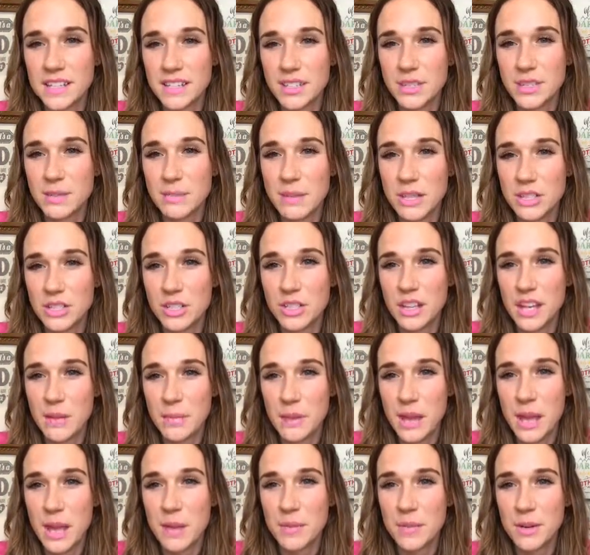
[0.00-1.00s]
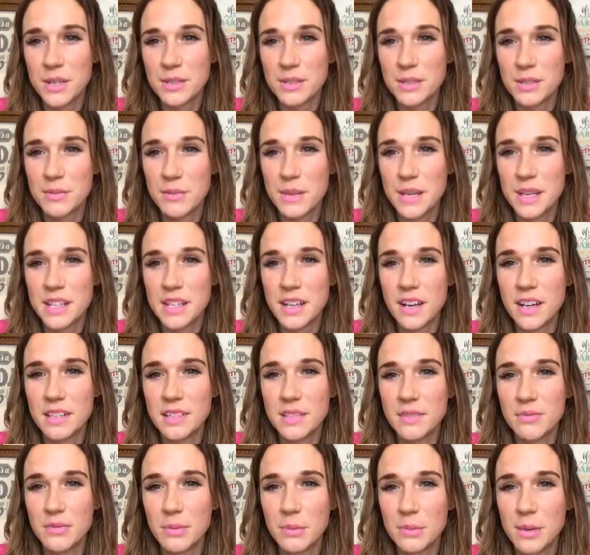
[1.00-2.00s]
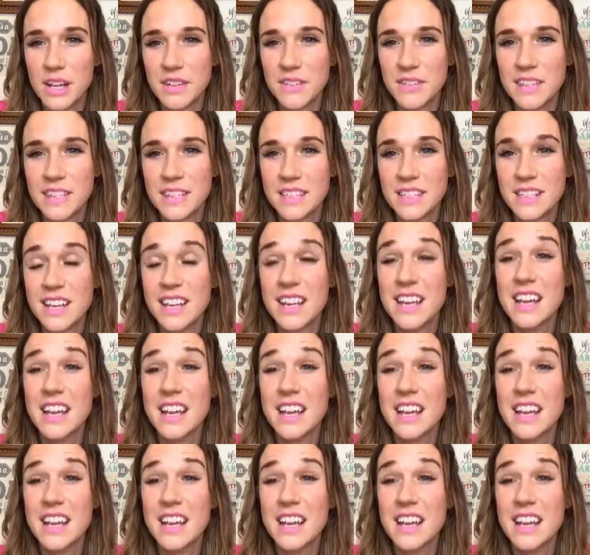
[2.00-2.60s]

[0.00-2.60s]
so especially K-bars would be awesome for breakfast.